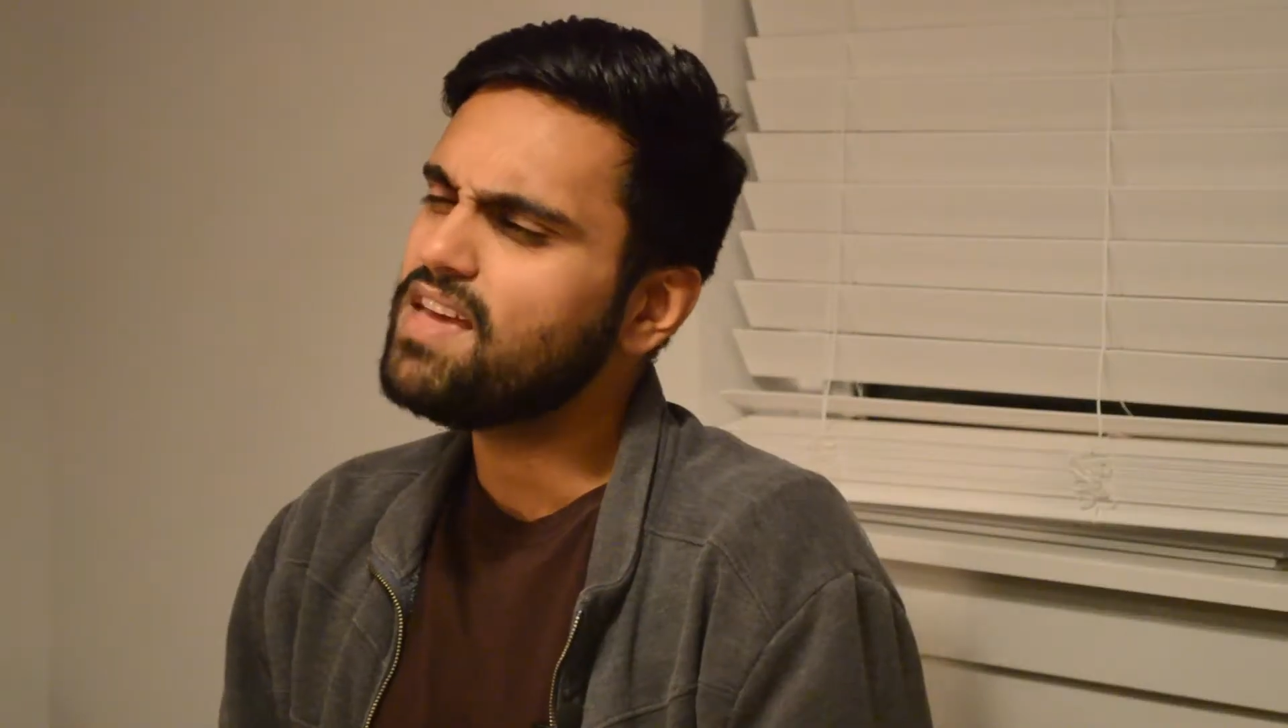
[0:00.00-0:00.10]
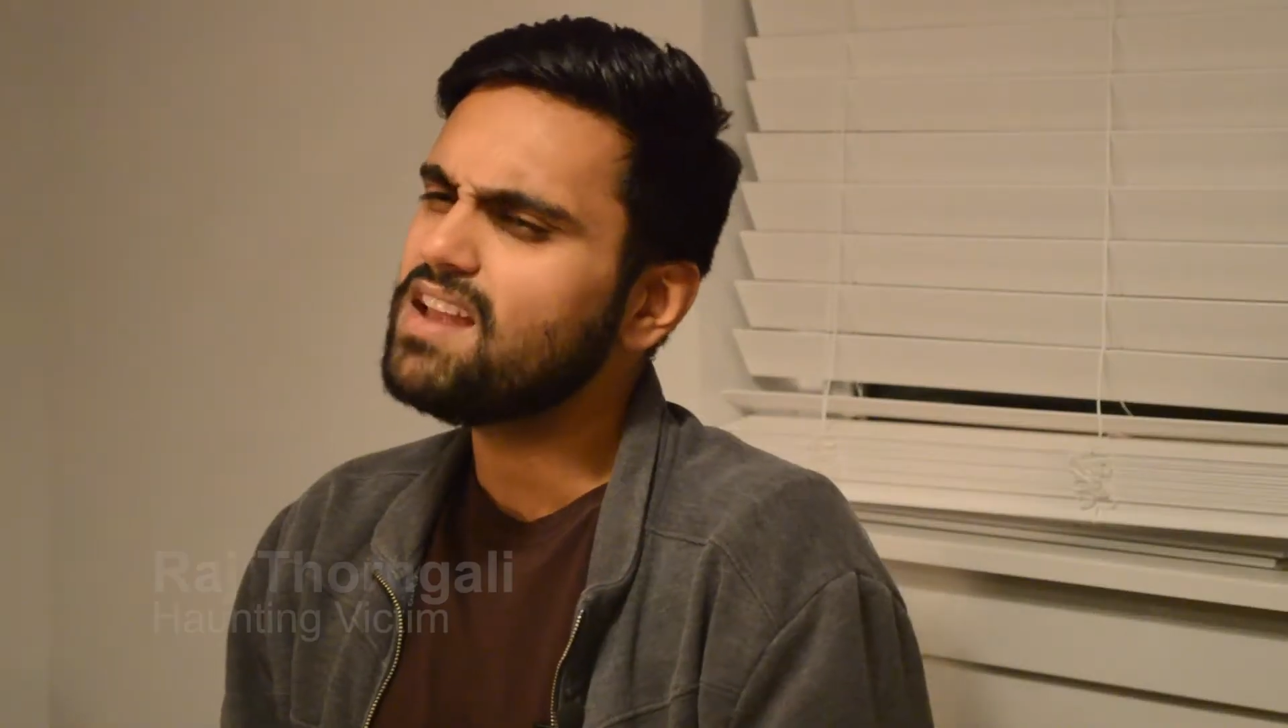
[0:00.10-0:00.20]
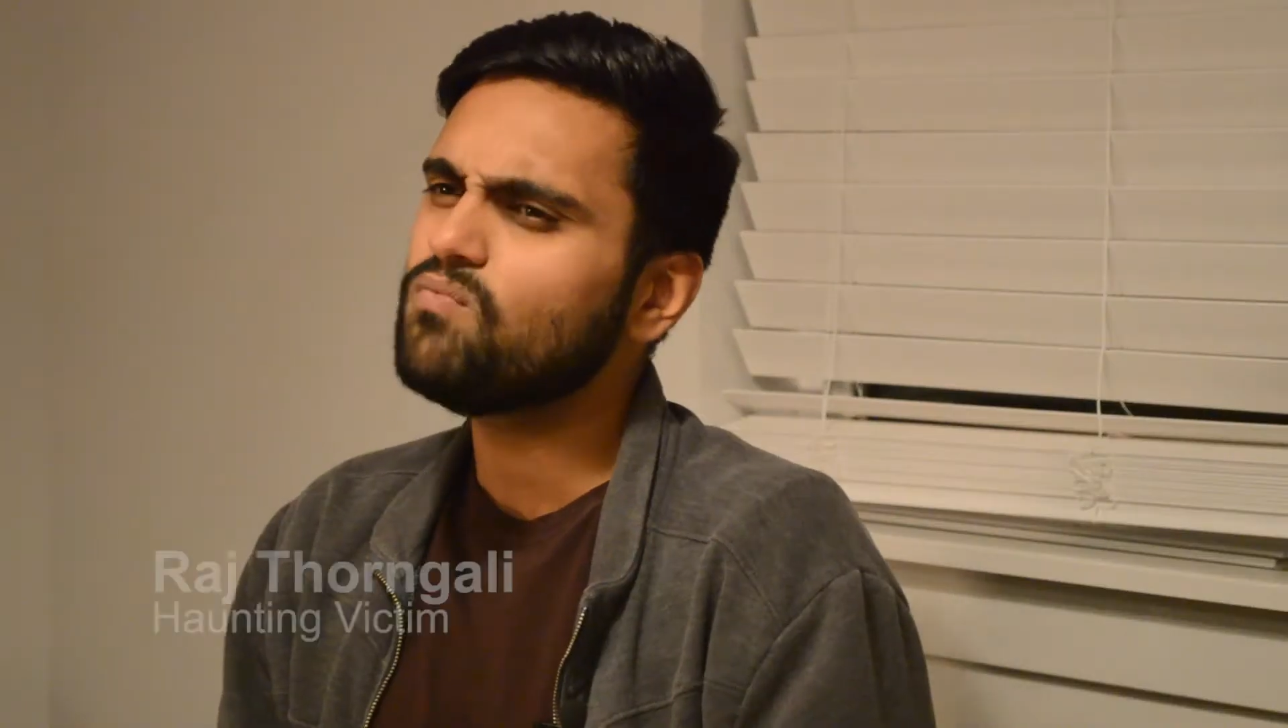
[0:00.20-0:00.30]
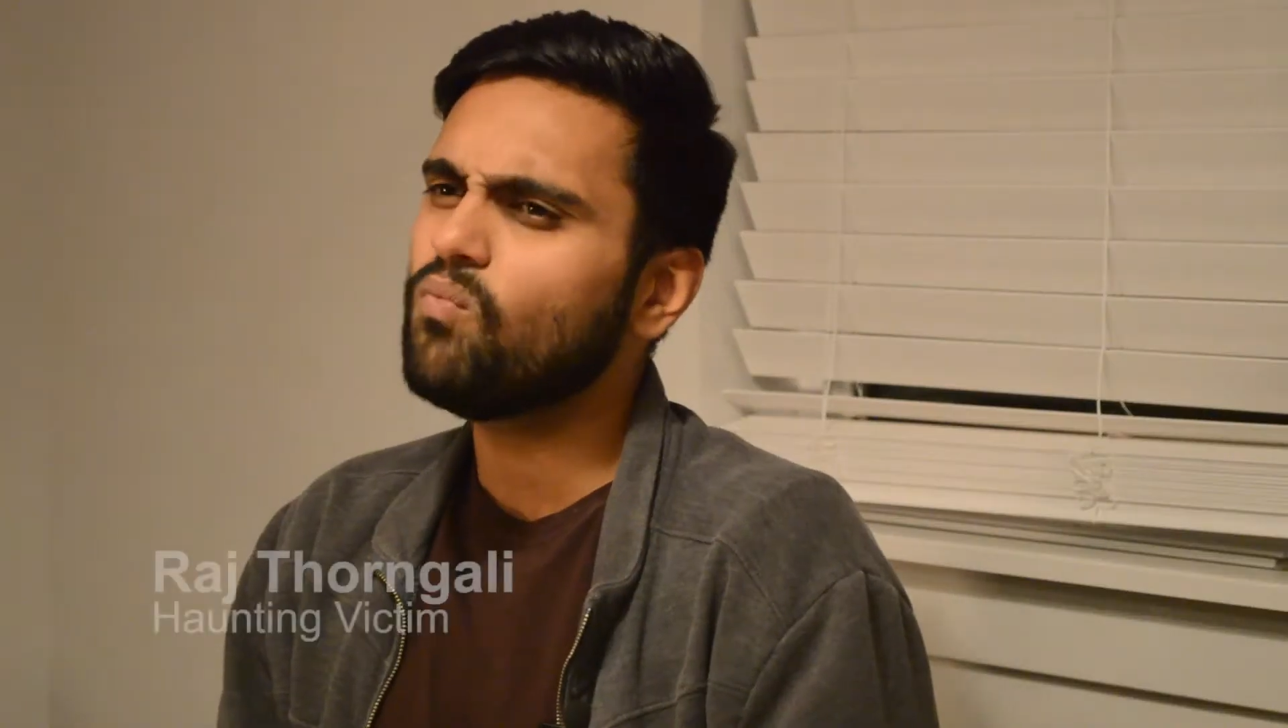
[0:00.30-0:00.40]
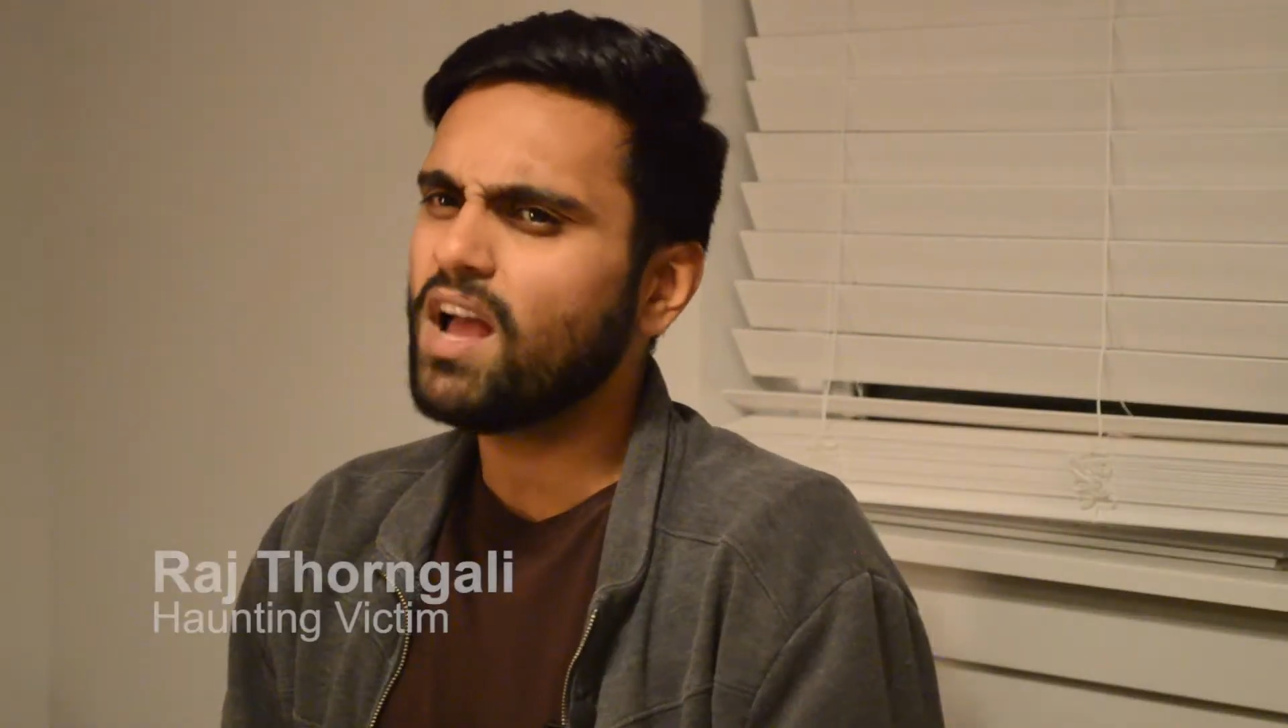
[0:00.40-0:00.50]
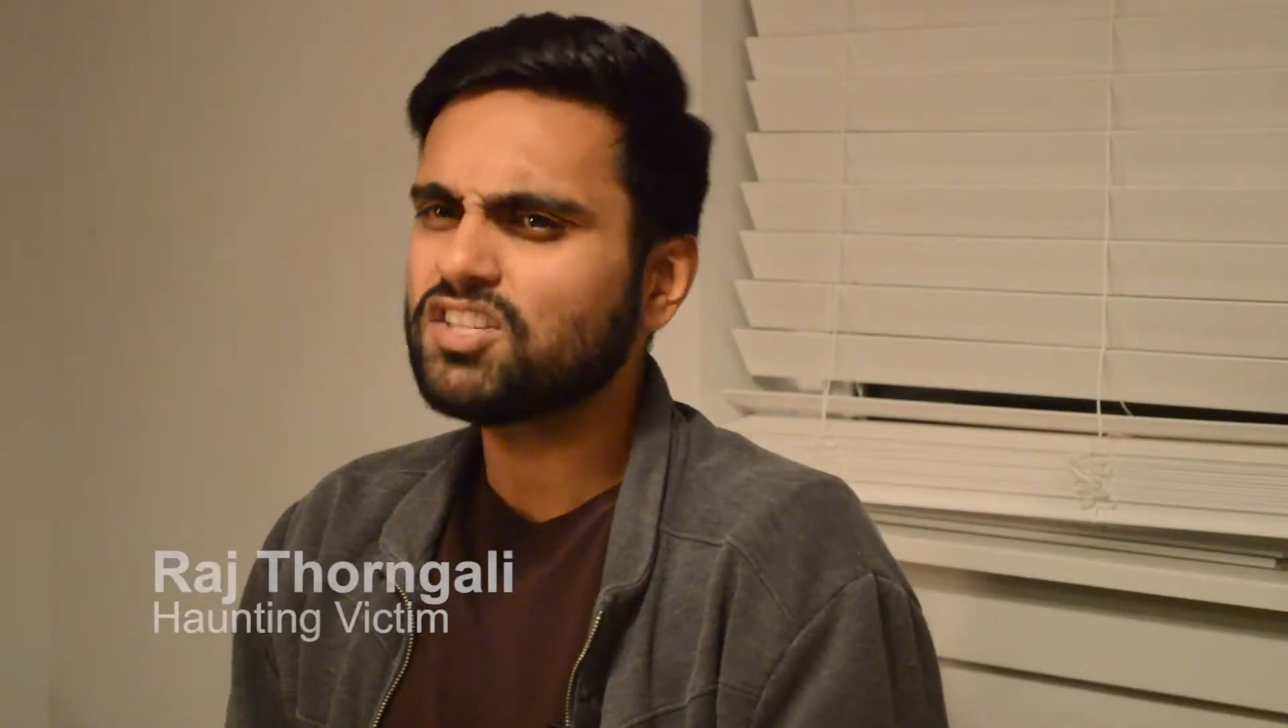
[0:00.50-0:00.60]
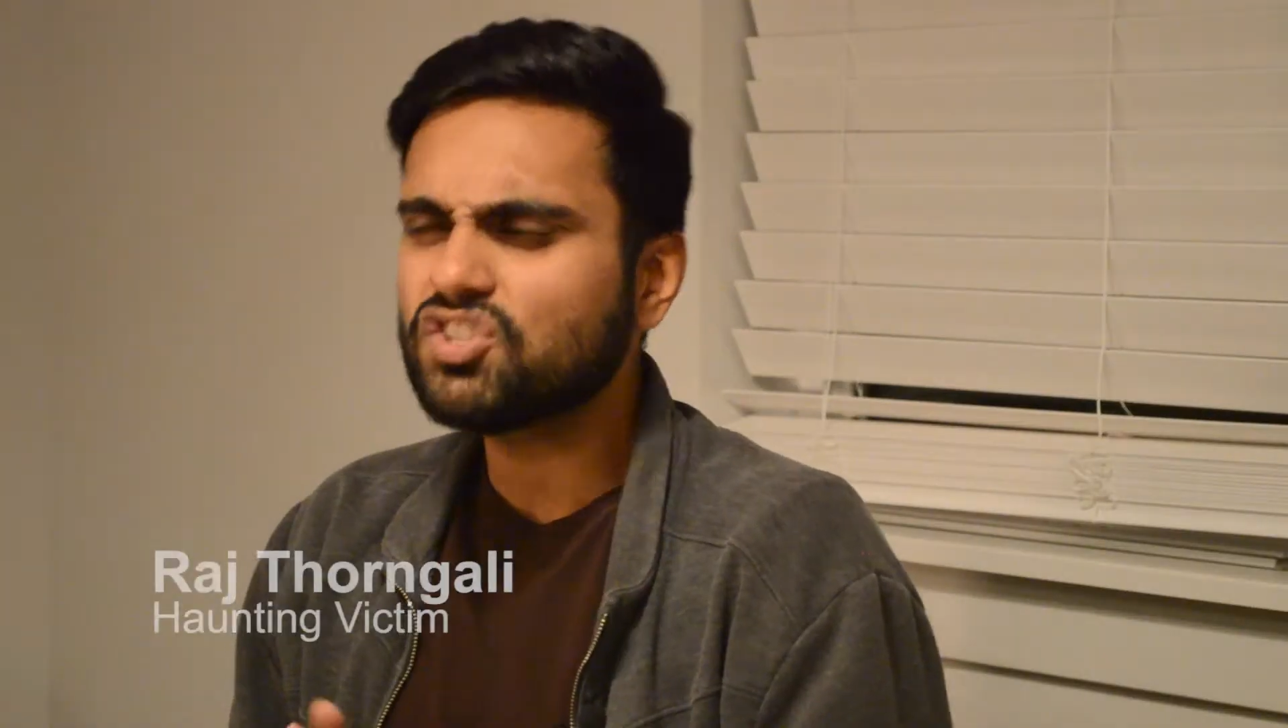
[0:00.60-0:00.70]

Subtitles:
then I